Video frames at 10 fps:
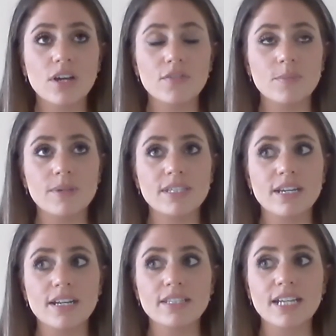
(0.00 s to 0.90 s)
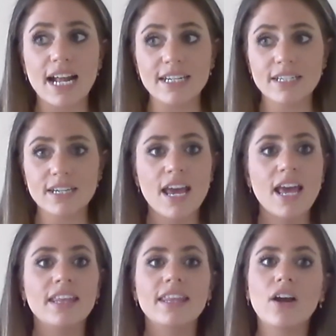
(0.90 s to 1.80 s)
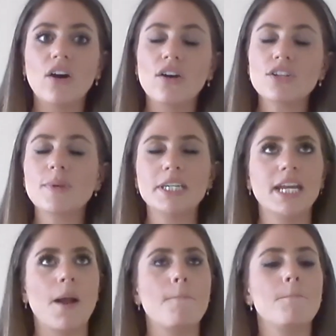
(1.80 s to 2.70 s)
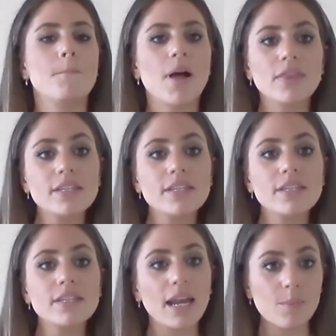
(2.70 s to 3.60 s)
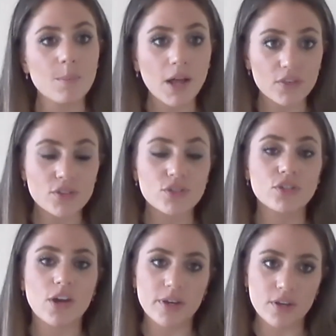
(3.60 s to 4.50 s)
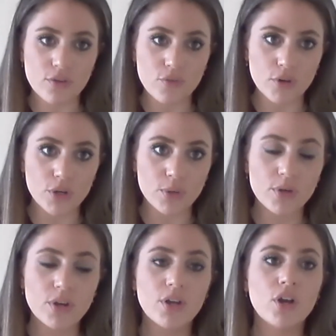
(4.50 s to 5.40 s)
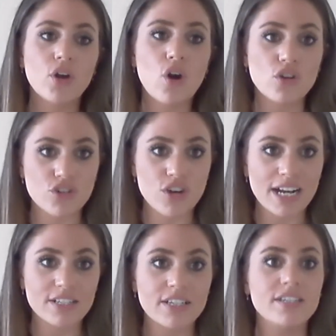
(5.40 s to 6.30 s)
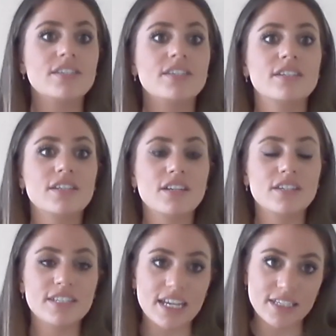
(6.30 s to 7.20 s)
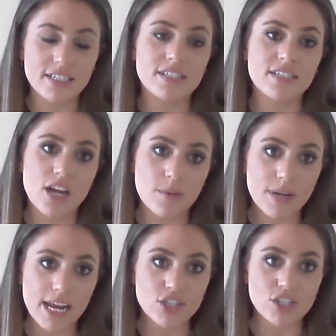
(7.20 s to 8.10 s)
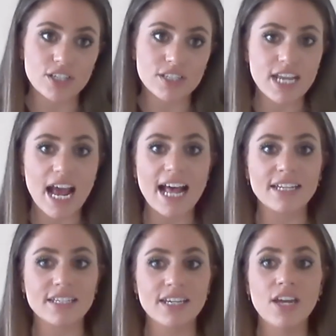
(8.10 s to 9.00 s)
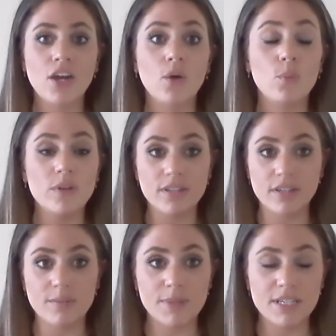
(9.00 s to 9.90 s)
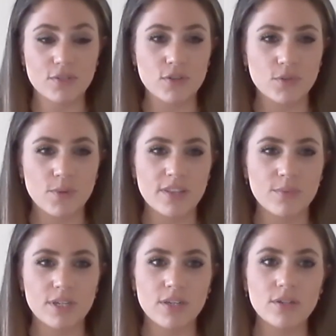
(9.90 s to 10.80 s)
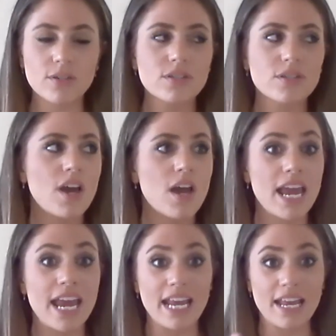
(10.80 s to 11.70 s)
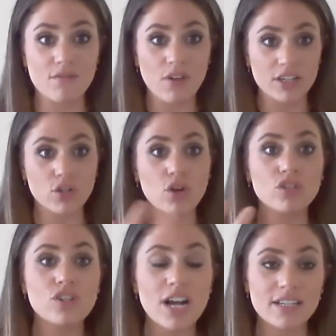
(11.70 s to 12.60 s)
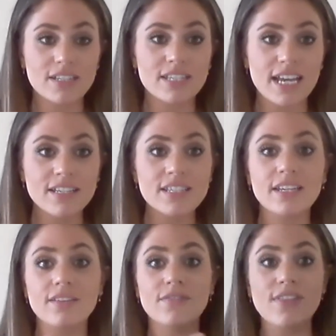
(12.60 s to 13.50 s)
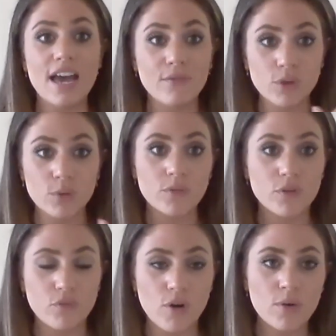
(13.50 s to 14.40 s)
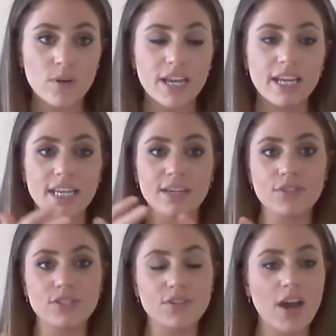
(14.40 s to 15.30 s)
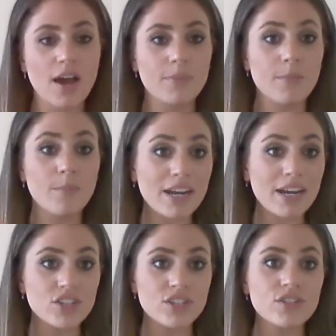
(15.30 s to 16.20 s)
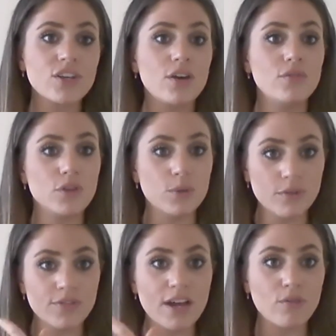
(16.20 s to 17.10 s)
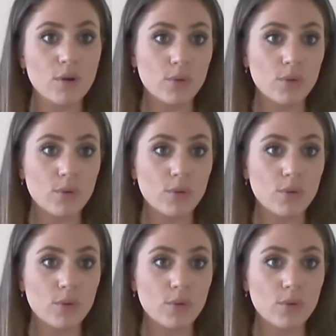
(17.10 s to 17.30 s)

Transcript: side of the business, and they are spending months and months going through contractors' status determinations. And with the piece of software that we use, it invites contractors in to give their view of the role. It gives the managers a view of their